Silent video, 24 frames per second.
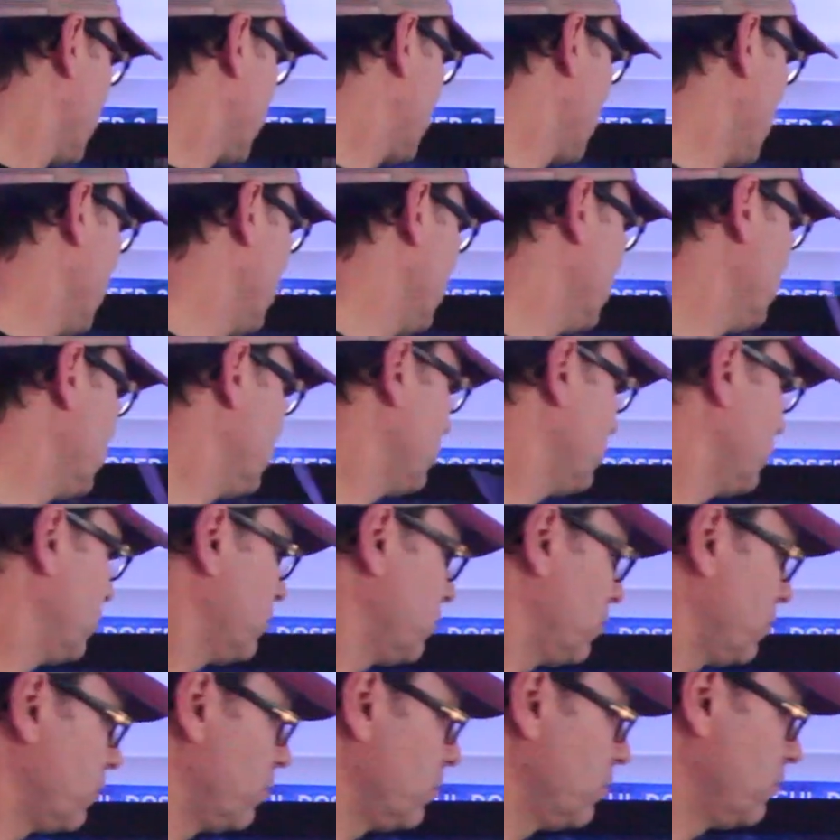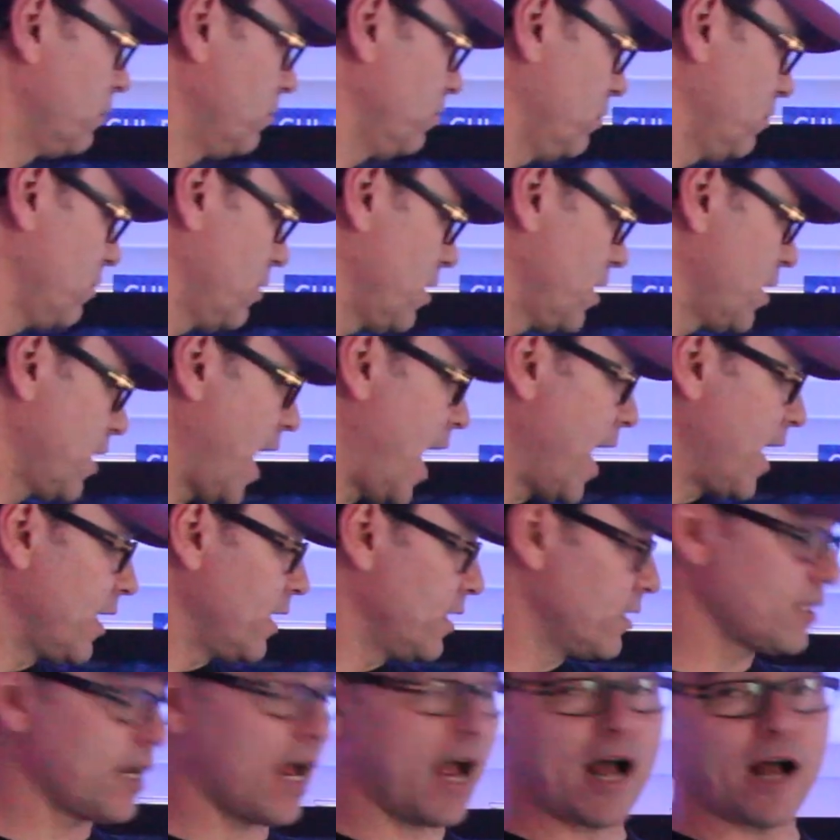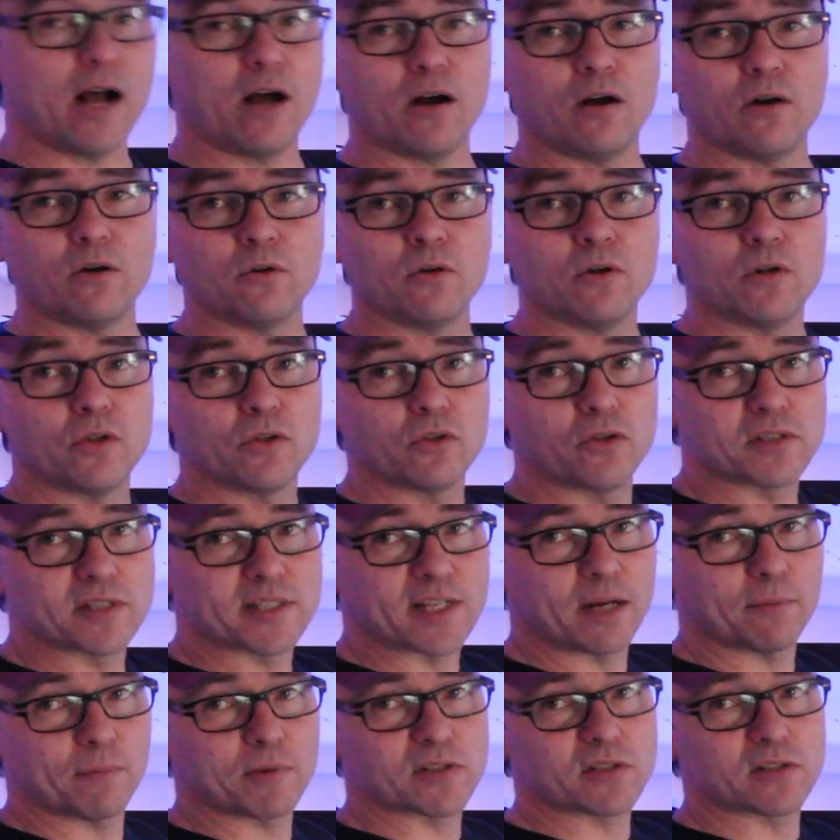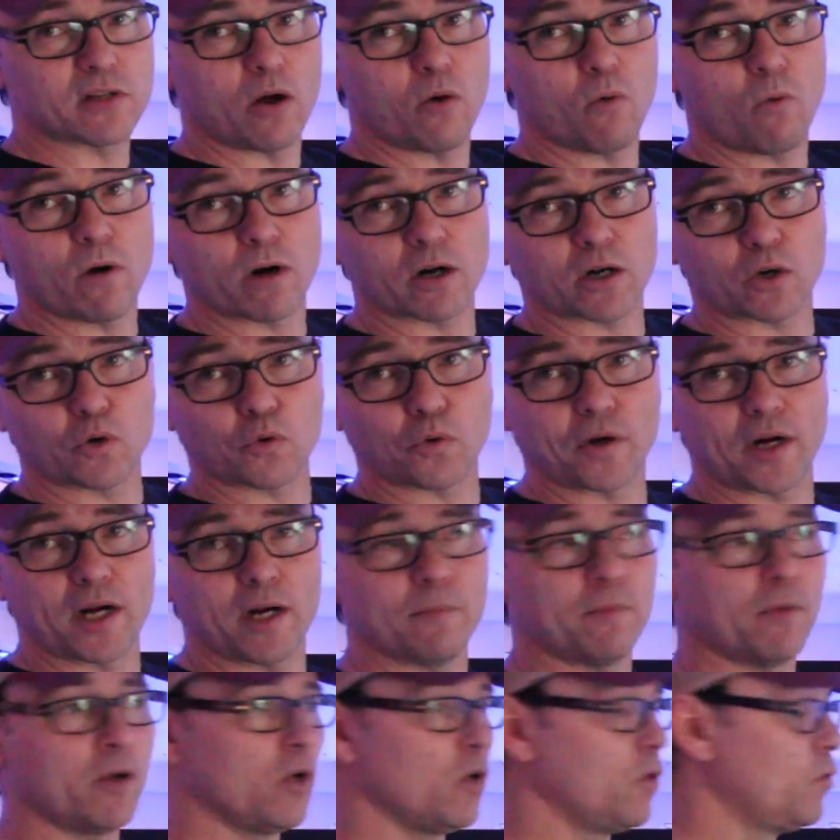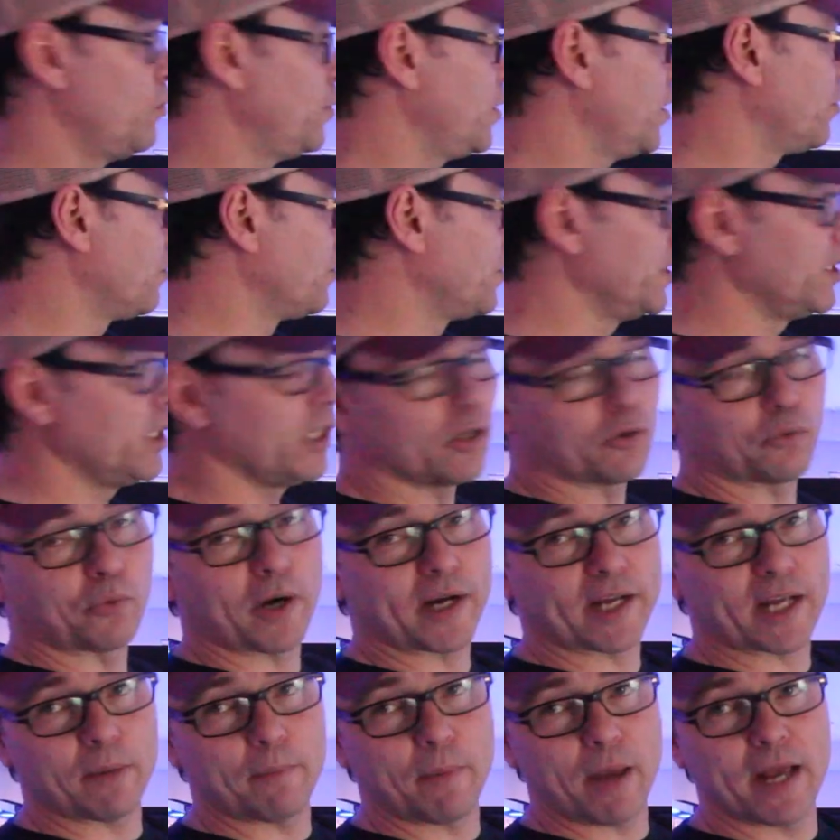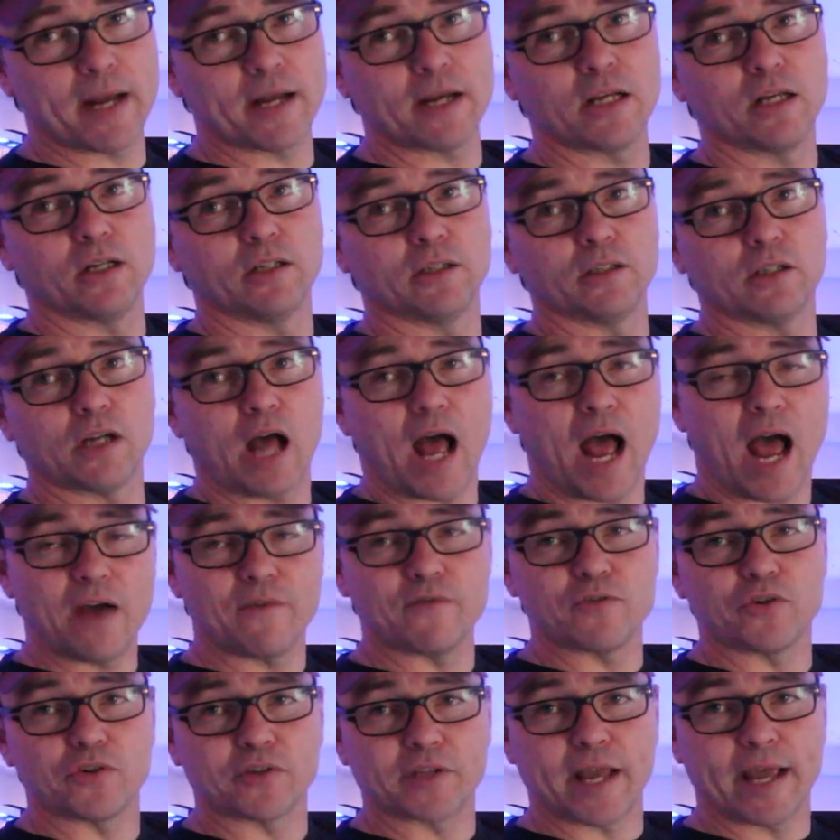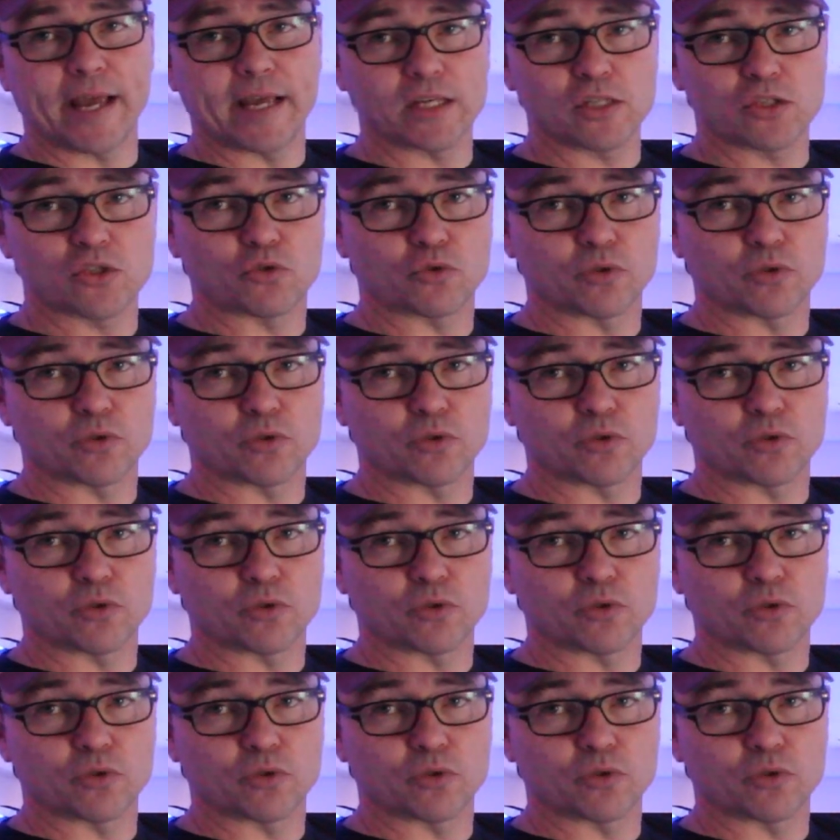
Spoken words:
So that is how to set up a saltwater aquarium. We really recommend having your tank